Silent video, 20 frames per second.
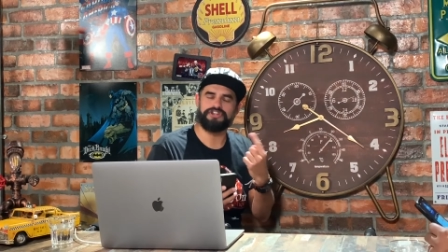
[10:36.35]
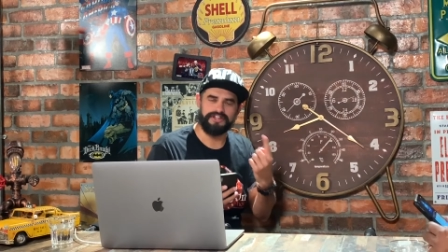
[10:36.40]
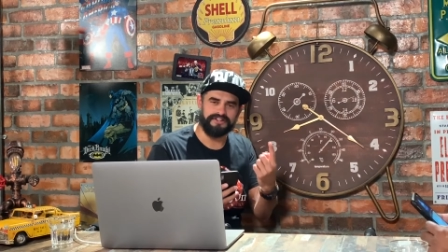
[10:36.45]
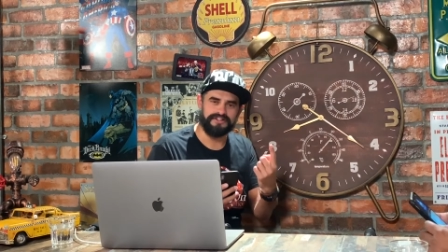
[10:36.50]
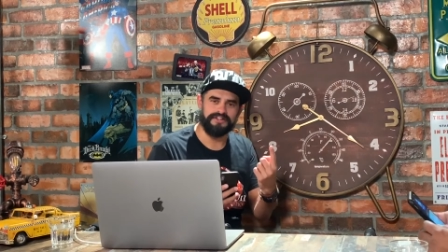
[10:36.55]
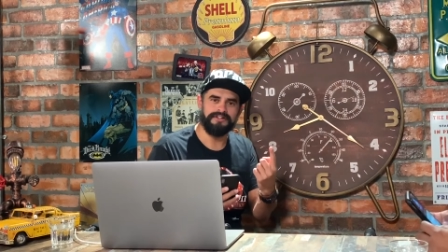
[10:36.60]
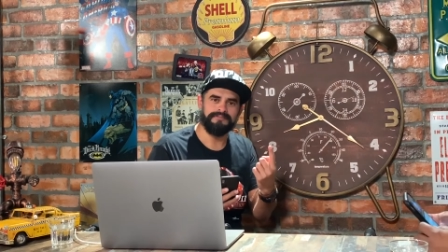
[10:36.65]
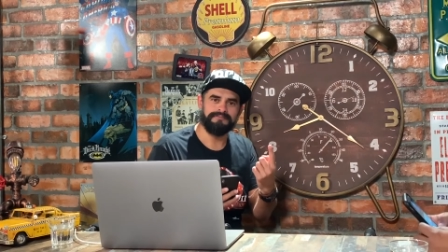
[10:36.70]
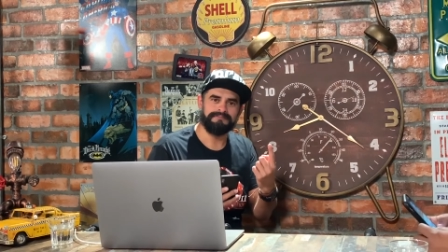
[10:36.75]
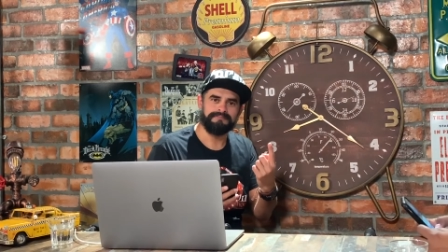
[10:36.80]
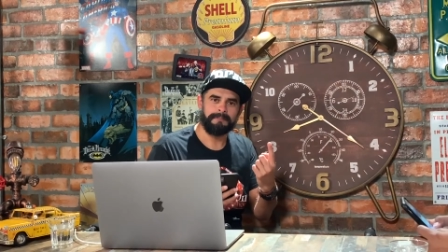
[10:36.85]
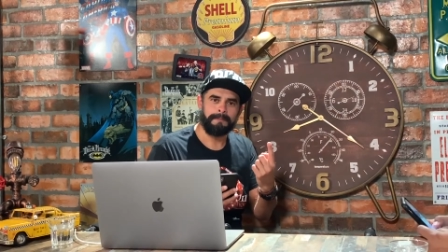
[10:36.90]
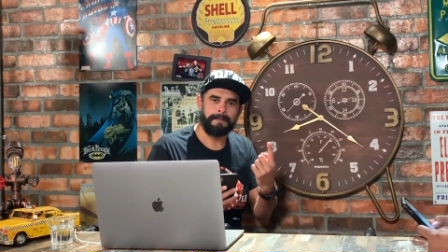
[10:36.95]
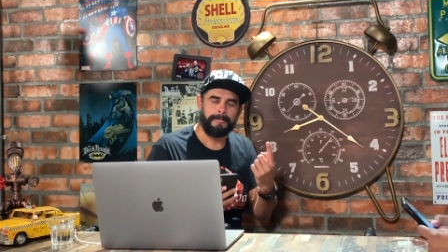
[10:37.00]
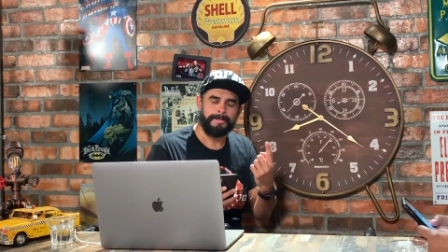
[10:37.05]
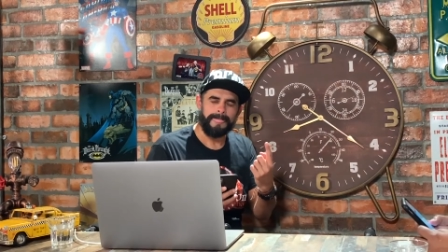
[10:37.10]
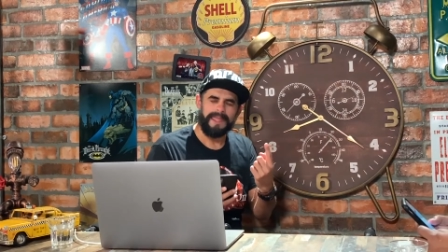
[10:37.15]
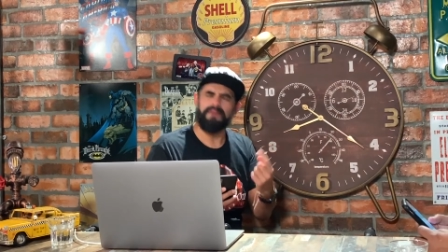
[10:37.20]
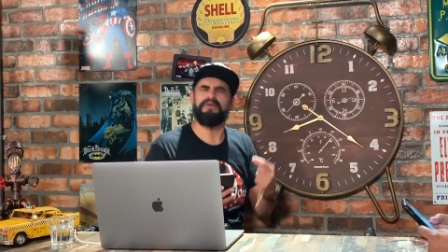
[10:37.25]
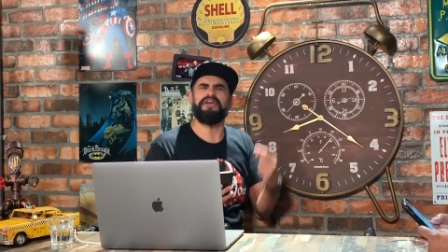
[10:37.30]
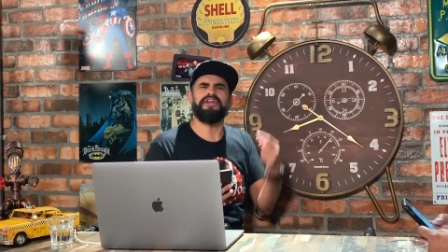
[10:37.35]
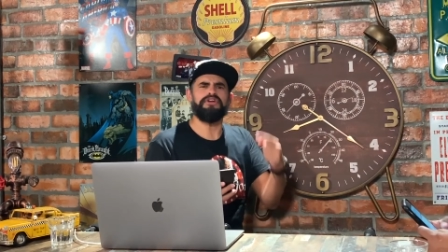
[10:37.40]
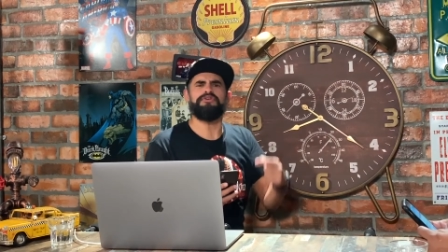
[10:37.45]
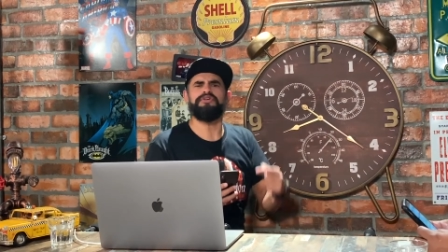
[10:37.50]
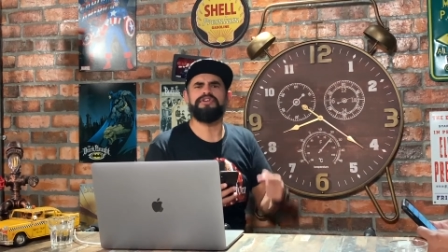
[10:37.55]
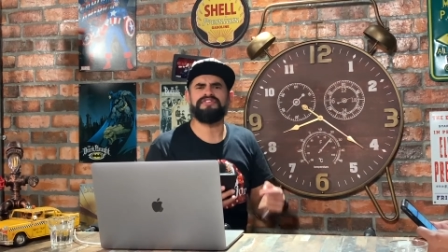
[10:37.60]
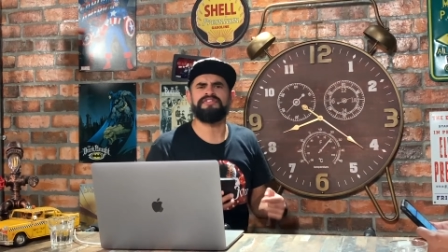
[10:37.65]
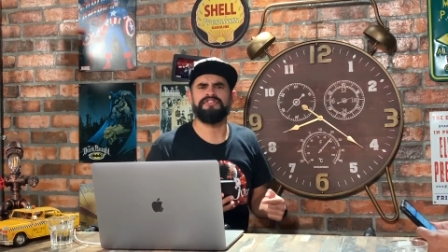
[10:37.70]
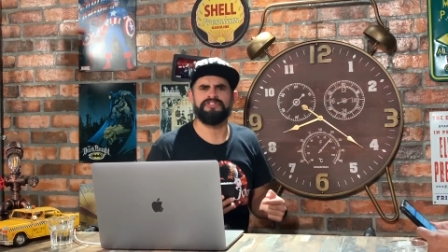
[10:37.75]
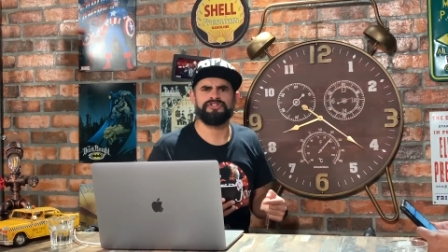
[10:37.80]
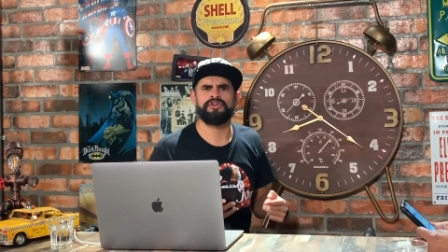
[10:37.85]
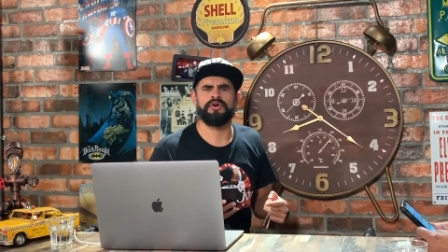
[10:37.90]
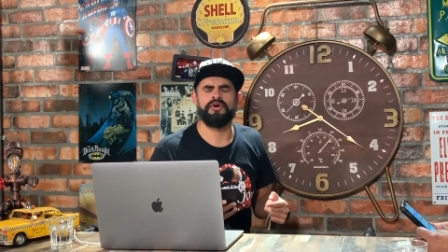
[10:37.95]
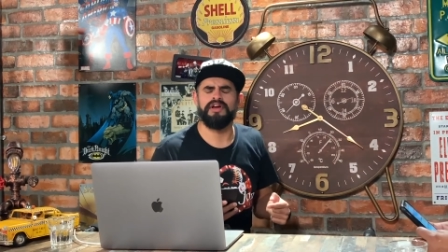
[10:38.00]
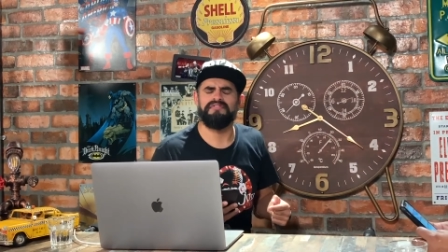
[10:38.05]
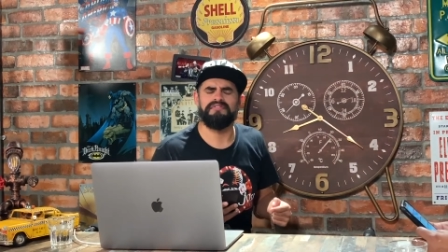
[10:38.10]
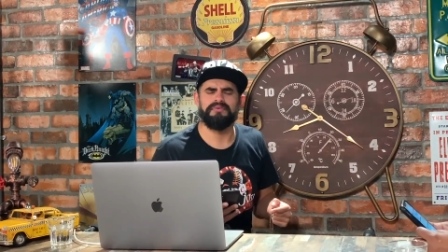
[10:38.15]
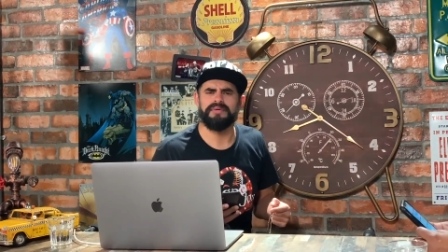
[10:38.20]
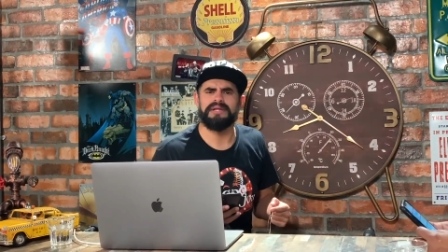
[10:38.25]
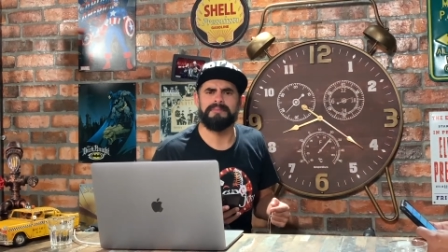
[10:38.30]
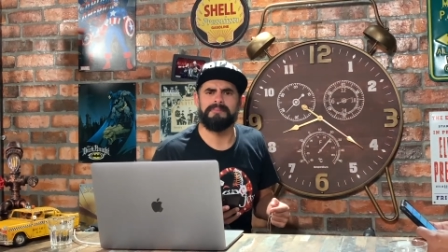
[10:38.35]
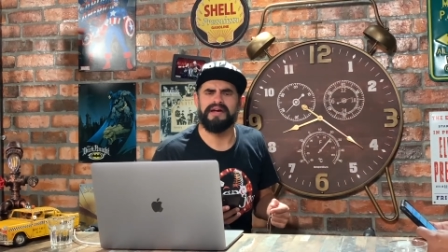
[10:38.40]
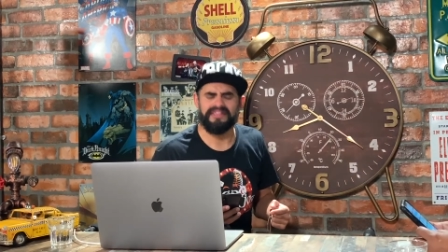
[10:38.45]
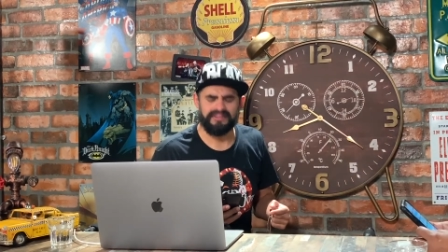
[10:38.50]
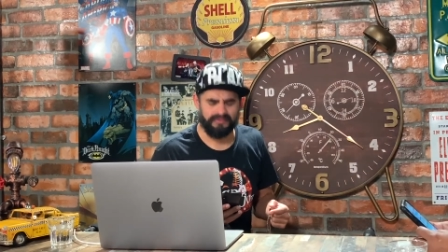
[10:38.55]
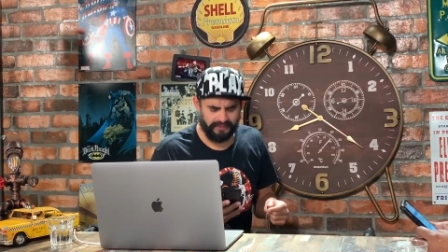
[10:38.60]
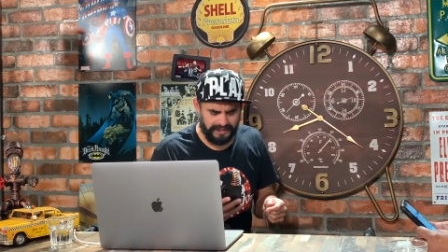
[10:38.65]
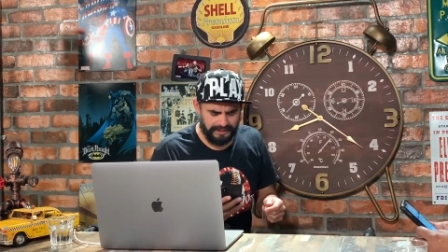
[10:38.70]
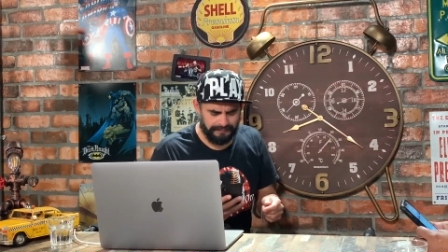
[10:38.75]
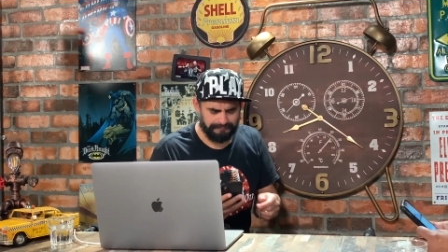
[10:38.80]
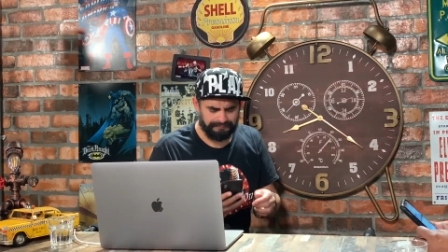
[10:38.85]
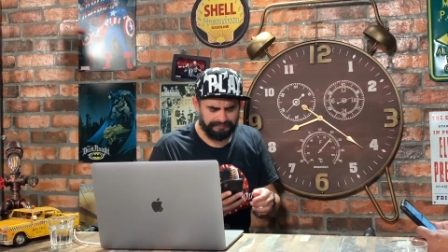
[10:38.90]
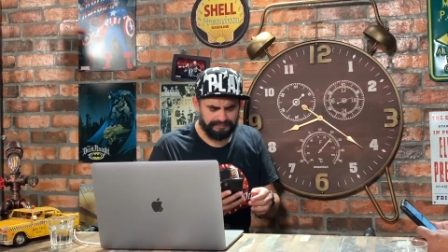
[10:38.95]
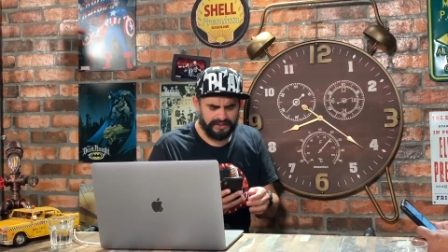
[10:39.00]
other, and we're gonna do this on the show every week, by the way.